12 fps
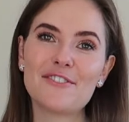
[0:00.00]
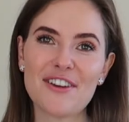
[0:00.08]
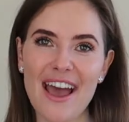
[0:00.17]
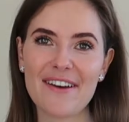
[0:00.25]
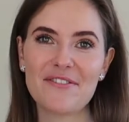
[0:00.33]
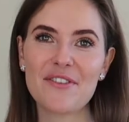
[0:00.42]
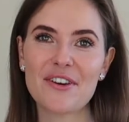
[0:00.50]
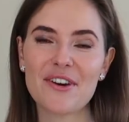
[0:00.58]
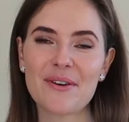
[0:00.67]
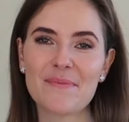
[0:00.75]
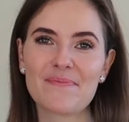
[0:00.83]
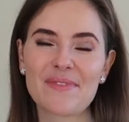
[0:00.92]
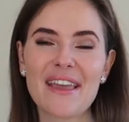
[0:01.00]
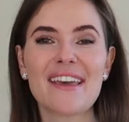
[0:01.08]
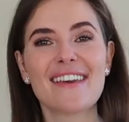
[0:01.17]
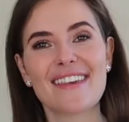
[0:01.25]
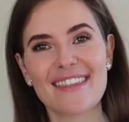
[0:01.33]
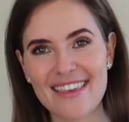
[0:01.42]
to have you here.
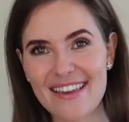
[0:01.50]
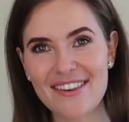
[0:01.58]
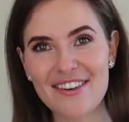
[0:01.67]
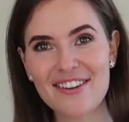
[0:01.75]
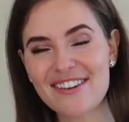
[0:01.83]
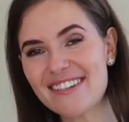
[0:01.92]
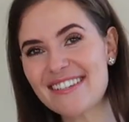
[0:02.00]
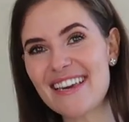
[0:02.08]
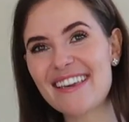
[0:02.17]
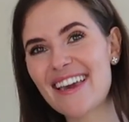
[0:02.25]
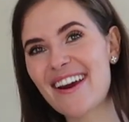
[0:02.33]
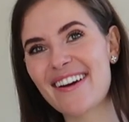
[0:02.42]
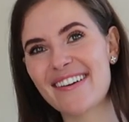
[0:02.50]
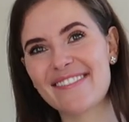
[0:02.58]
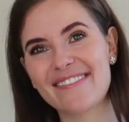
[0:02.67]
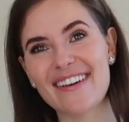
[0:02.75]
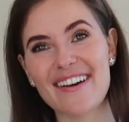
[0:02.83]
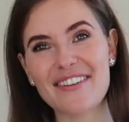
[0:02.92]
Thank you. Take care.
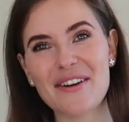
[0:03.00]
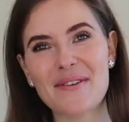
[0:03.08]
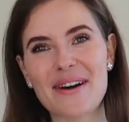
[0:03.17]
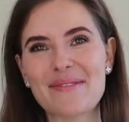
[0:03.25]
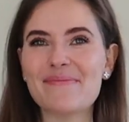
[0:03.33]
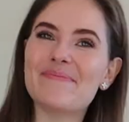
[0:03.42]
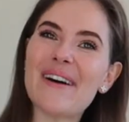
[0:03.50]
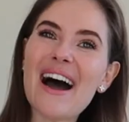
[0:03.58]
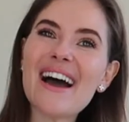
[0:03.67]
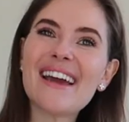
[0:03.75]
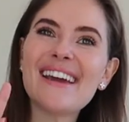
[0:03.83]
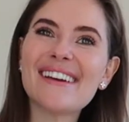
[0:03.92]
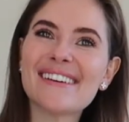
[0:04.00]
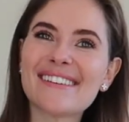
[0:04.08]
Have a good one. Bye.